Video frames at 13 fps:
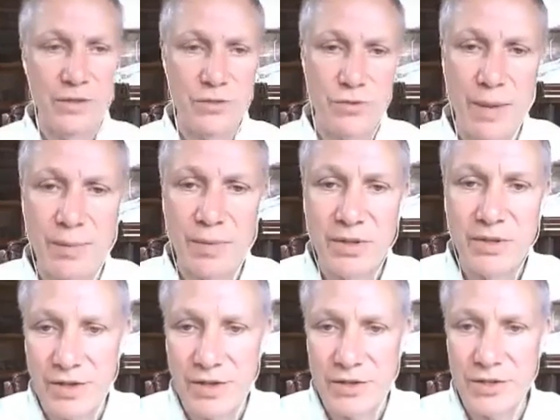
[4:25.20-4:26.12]
strep
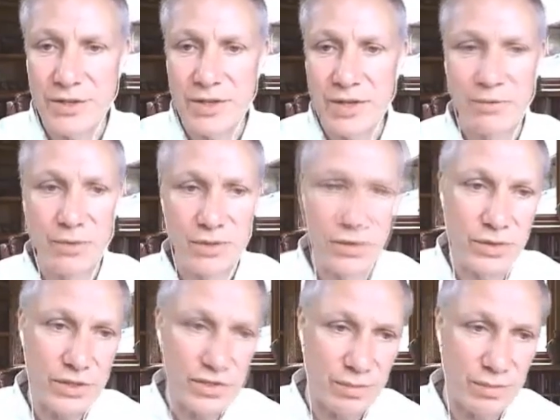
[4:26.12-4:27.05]
infection that was
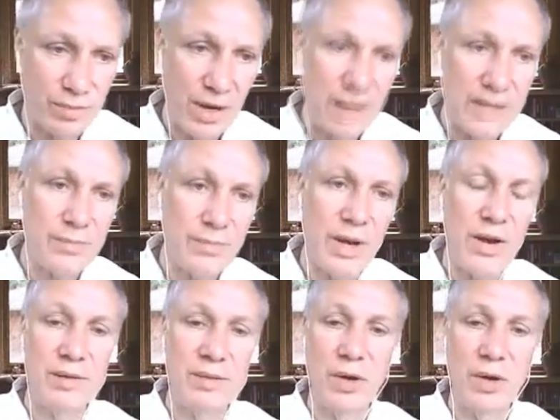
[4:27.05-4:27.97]
only suppressed by
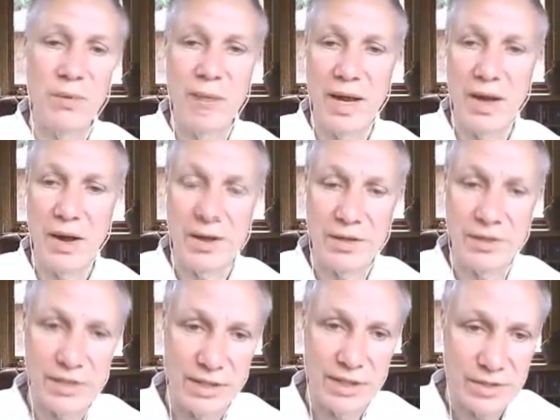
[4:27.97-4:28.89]

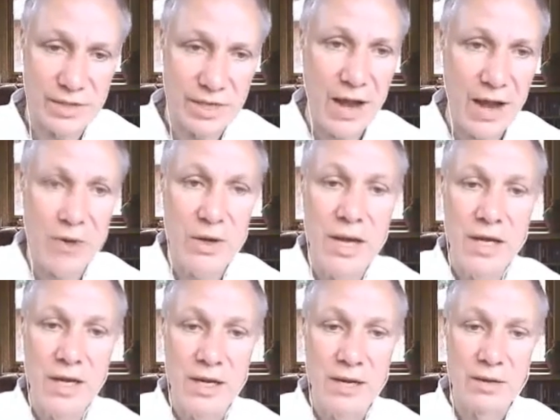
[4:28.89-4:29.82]
antibiotics and is now
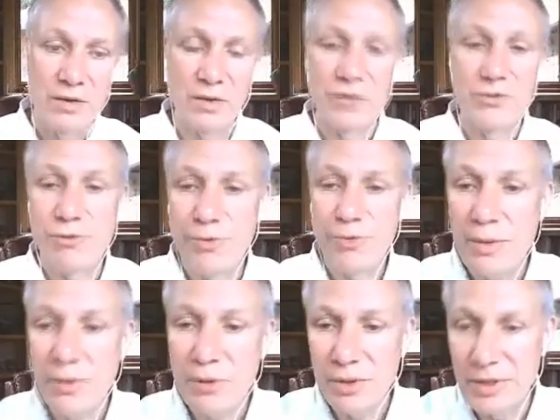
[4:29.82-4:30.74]

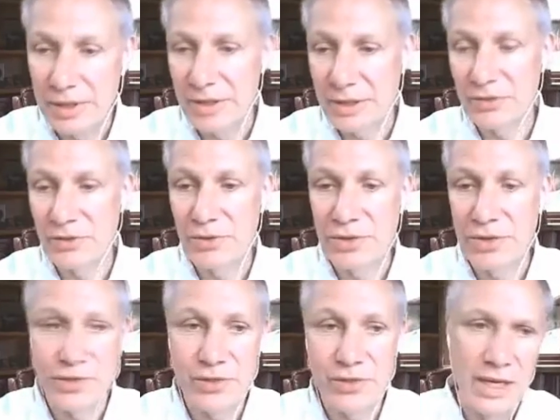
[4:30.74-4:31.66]
contributing to
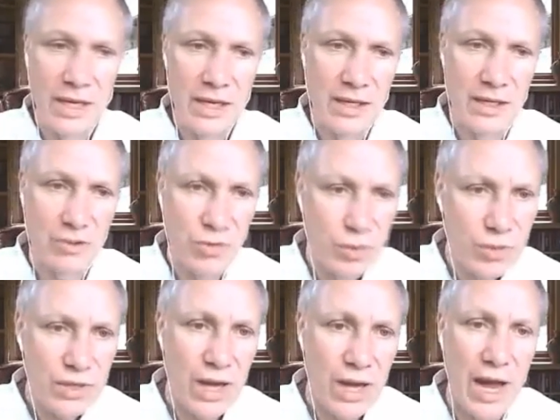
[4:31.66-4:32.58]
this
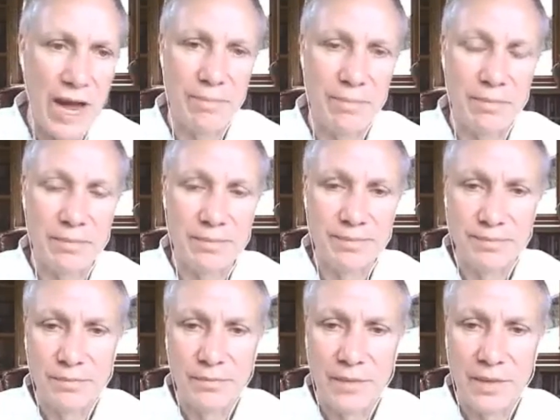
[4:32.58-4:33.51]
Gu line
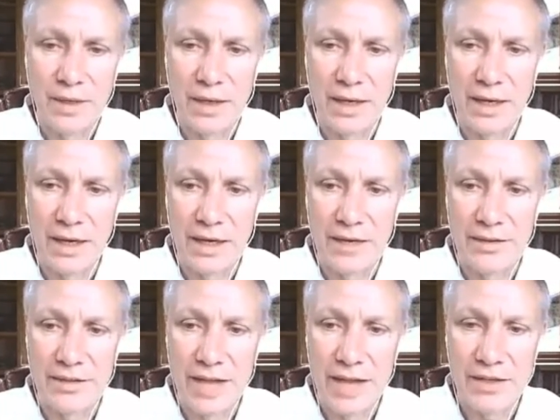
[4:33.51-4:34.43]
uh,
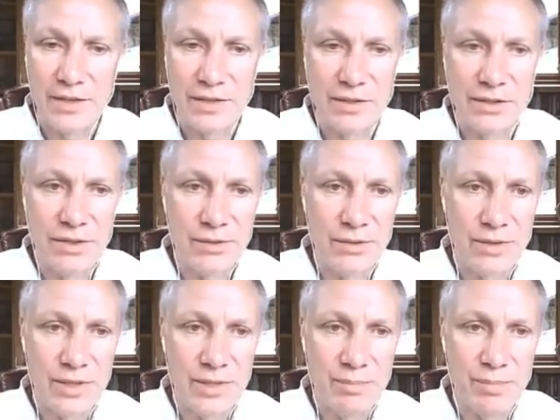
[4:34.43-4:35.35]
that is
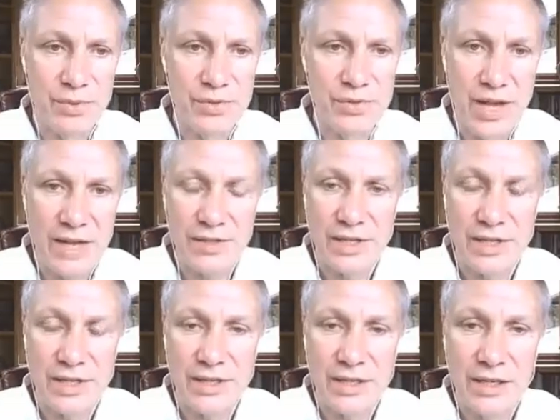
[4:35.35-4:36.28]
literally
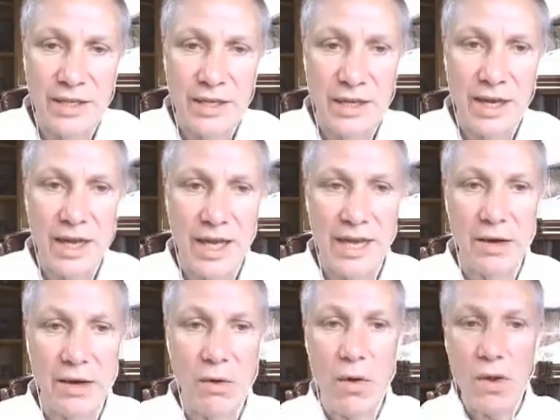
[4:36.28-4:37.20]
possessing
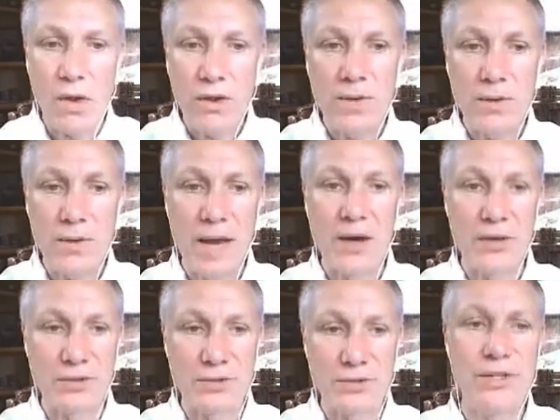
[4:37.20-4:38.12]
a hollowed
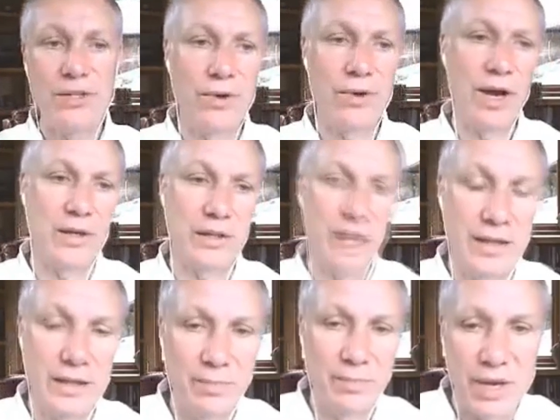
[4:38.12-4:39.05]
out tree trunk
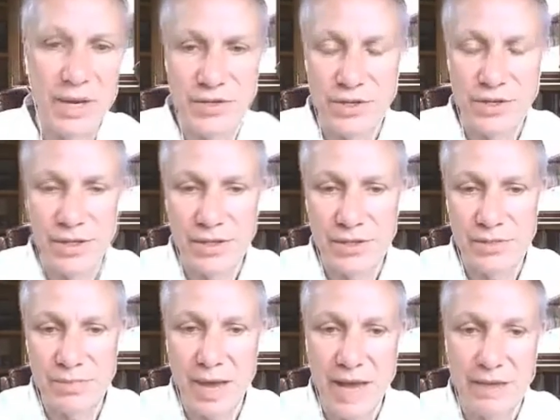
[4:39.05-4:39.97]
that the patient
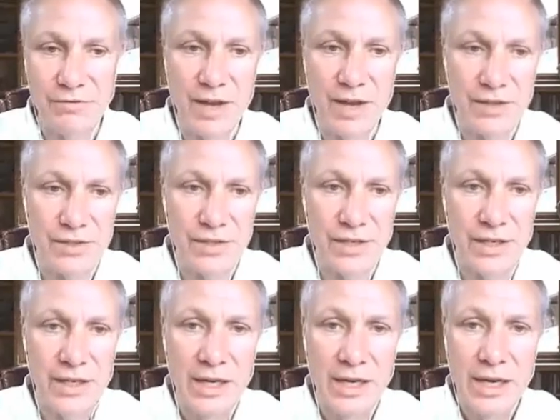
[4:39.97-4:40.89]
is manifesting